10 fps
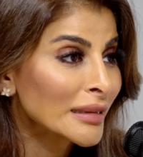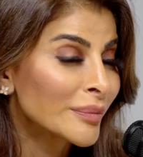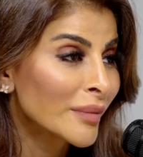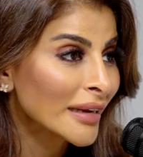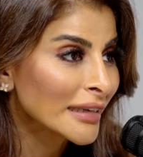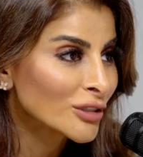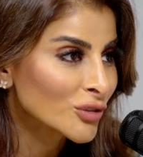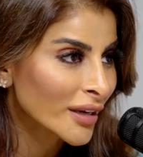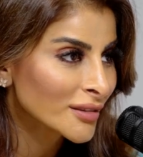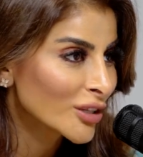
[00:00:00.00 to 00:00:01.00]
the mining
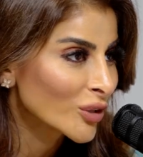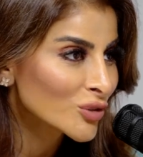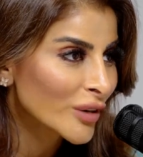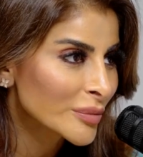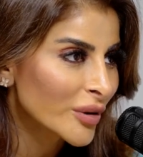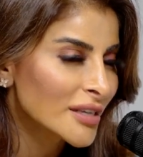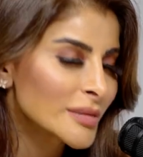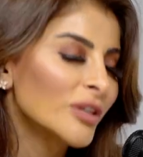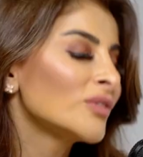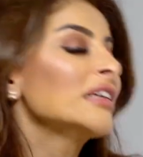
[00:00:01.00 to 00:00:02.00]
trade press,
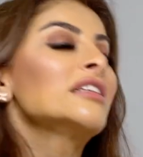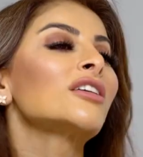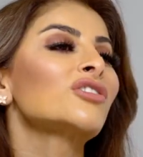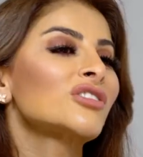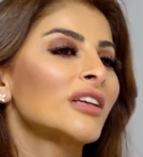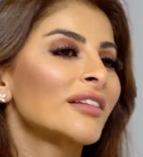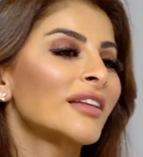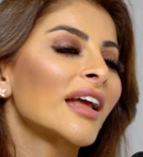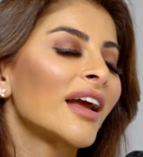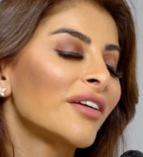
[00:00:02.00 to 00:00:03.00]
but you need to understand
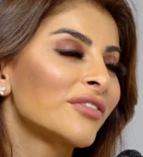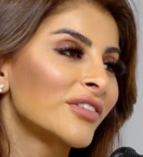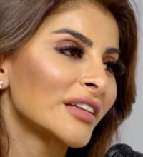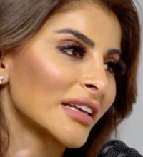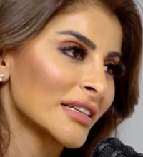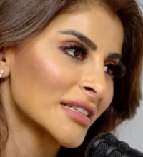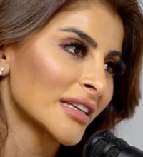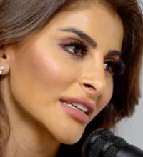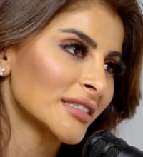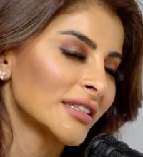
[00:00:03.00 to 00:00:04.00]
that everything is
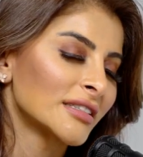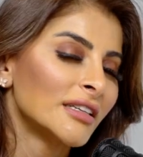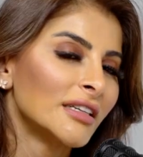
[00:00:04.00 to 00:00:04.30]
connected.